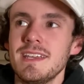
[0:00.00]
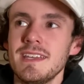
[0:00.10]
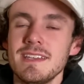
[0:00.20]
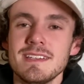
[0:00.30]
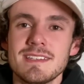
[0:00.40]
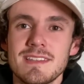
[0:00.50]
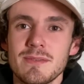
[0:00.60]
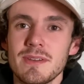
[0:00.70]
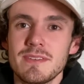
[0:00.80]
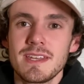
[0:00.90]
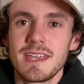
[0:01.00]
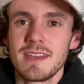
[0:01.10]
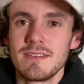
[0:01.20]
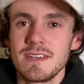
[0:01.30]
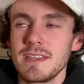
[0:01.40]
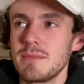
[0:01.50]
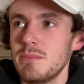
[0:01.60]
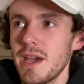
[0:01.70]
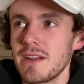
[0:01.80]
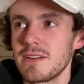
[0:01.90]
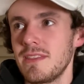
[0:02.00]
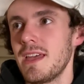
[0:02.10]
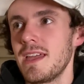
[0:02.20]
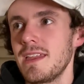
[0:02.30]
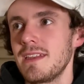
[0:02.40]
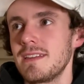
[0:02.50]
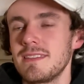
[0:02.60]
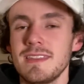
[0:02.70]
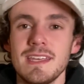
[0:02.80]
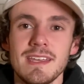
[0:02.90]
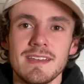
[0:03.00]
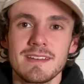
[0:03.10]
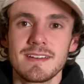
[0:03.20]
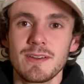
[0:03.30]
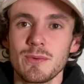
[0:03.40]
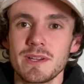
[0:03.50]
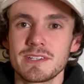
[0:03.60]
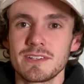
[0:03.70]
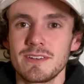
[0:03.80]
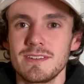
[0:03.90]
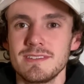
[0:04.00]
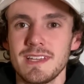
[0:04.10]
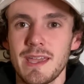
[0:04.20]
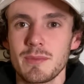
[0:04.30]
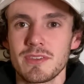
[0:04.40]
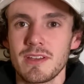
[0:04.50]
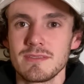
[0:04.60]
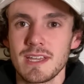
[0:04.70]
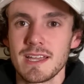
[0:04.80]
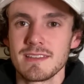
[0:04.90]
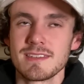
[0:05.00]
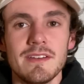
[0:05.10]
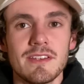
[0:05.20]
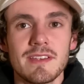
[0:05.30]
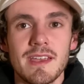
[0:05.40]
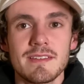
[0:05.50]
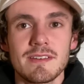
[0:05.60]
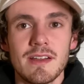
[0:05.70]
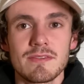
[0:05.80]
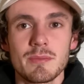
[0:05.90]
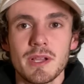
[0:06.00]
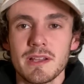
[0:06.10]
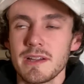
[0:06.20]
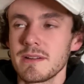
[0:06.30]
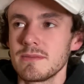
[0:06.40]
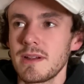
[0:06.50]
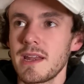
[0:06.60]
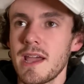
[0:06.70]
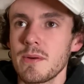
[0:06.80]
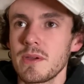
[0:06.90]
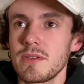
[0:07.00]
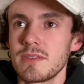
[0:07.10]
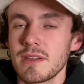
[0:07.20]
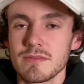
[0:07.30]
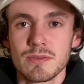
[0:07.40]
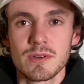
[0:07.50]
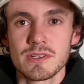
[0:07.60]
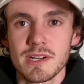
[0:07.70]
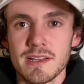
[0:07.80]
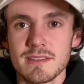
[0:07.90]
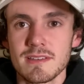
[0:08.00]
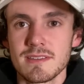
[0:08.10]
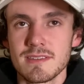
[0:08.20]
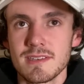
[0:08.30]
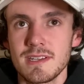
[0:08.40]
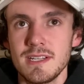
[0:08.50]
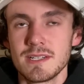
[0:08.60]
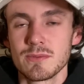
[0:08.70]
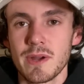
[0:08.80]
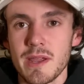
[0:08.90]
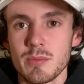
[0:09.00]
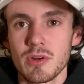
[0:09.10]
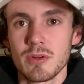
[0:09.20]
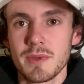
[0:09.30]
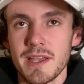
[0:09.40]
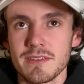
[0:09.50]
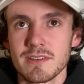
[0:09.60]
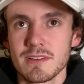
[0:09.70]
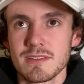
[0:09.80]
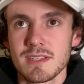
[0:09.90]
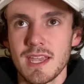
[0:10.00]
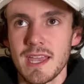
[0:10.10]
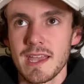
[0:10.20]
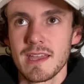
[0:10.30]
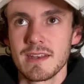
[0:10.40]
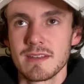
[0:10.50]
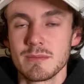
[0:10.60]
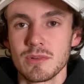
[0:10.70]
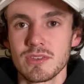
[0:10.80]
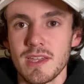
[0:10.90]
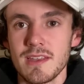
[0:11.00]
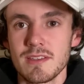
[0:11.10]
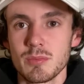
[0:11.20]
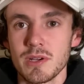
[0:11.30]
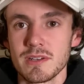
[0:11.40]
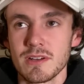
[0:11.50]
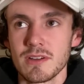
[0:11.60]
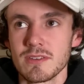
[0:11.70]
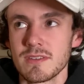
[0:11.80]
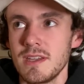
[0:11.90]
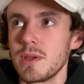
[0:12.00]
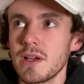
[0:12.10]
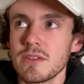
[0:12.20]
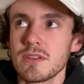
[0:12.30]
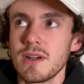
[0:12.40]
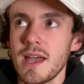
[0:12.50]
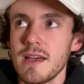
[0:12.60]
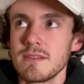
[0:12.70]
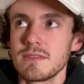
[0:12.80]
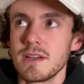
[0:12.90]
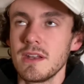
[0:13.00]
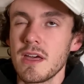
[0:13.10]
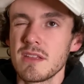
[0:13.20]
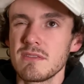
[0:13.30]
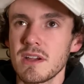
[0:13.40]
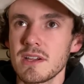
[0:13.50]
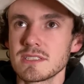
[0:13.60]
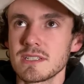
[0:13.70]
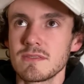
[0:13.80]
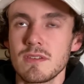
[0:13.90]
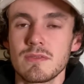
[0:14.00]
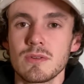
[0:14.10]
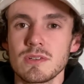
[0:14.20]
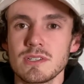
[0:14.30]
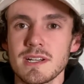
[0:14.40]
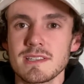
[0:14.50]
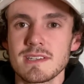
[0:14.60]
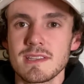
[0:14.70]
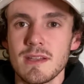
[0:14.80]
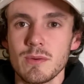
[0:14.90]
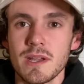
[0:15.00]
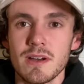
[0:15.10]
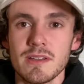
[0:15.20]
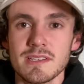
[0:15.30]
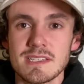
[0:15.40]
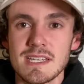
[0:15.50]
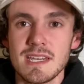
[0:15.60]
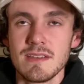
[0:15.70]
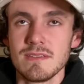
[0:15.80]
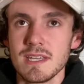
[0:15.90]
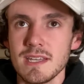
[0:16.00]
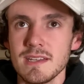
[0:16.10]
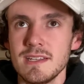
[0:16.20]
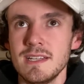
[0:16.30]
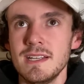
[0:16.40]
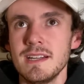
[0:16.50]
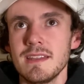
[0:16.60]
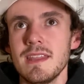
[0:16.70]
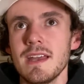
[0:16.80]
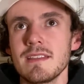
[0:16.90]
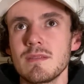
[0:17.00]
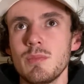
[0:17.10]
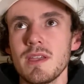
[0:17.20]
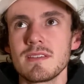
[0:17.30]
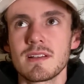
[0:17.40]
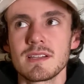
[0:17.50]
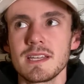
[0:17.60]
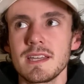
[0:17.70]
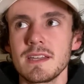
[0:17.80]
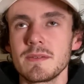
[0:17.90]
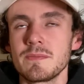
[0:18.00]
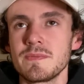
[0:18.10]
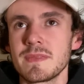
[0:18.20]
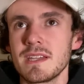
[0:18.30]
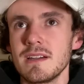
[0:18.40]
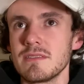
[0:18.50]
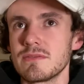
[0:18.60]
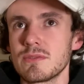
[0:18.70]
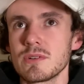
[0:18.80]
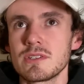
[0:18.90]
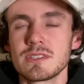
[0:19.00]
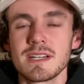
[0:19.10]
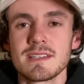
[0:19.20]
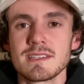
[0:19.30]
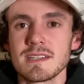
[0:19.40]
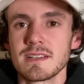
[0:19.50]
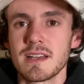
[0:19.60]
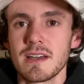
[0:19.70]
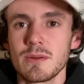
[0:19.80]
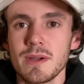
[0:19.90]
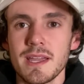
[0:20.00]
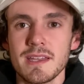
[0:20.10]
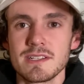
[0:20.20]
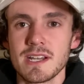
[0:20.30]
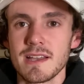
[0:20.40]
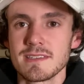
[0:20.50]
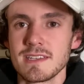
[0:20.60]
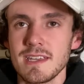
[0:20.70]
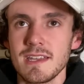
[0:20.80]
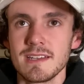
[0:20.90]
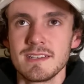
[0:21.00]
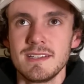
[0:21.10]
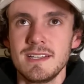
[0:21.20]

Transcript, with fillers: is the Rivian EDV better than the original Amazon vans? And just in case you're not familiar, right now we're using Ford Transits, Ram ProMasters, and Mercedes Sprinters. We also have another variation of the Ford Transit that we call the CDV. That's basically a Ford Transit cutaway chassis